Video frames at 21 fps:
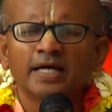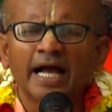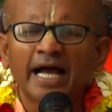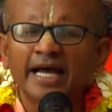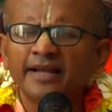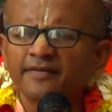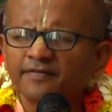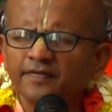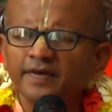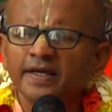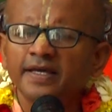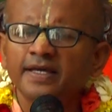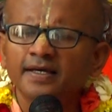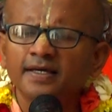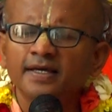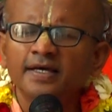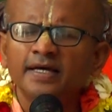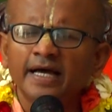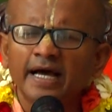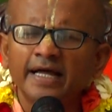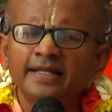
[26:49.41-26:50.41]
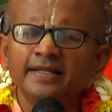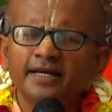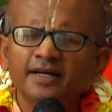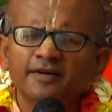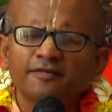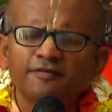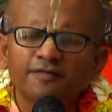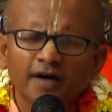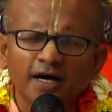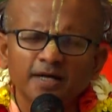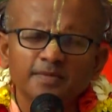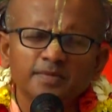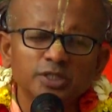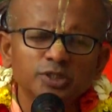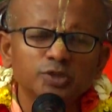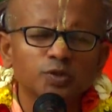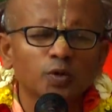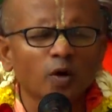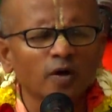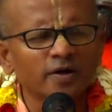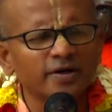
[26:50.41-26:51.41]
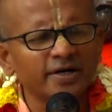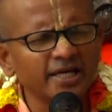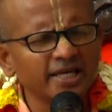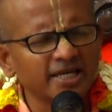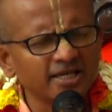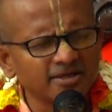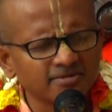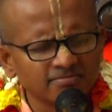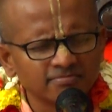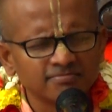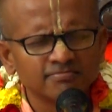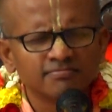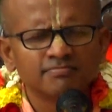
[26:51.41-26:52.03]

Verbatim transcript: And we, and there are farmers who already